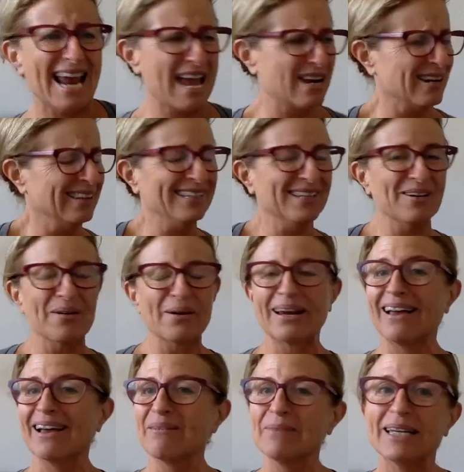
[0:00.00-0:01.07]
and
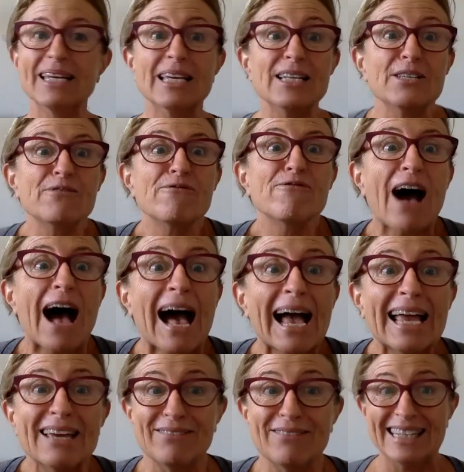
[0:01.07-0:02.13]
I mean he's
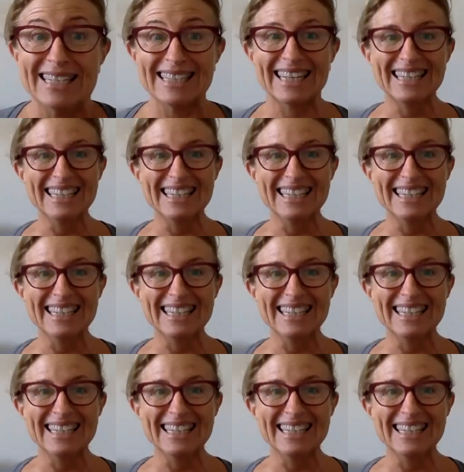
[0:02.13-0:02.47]
5, he's